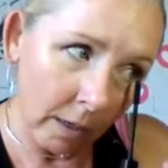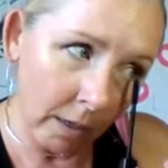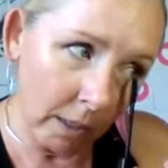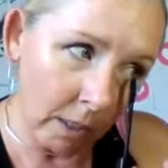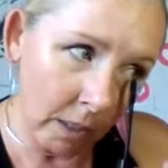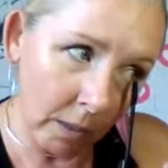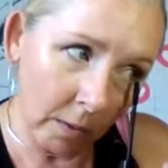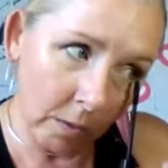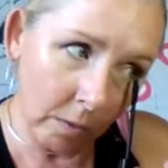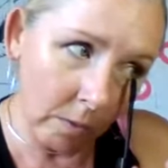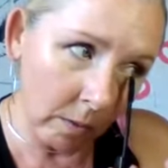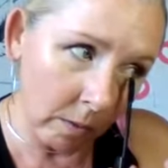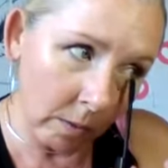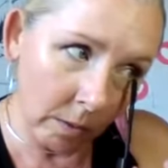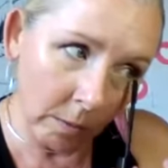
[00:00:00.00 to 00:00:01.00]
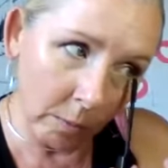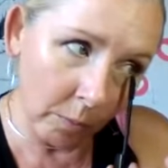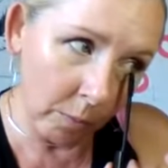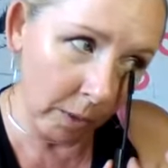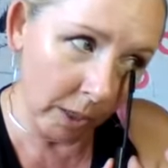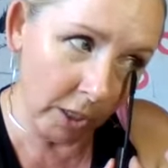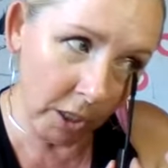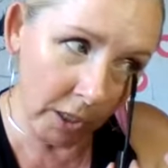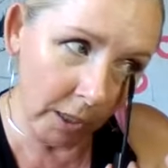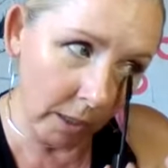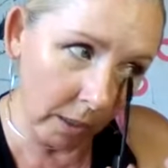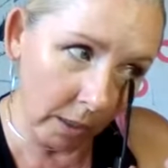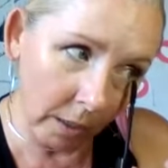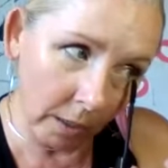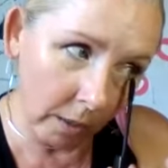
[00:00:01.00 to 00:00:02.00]
and actually brush it
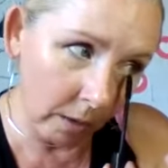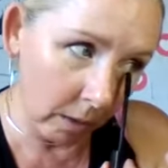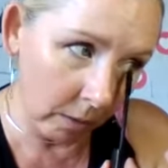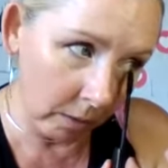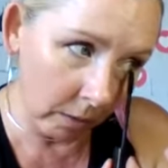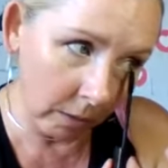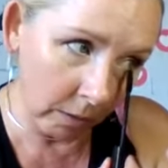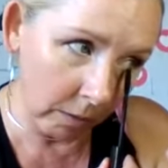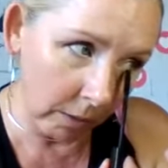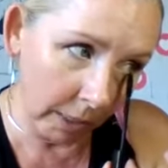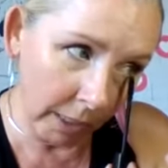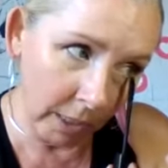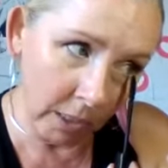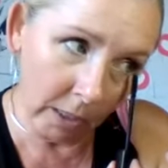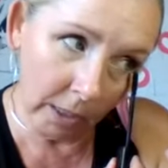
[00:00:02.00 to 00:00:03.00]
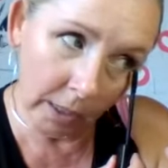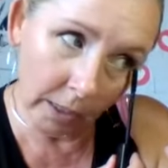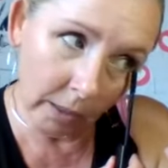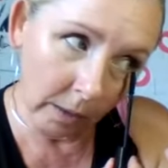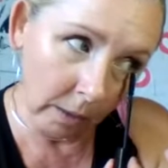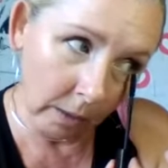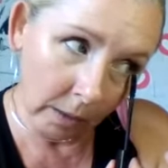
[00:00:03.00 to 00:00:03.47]
along the lower lash line.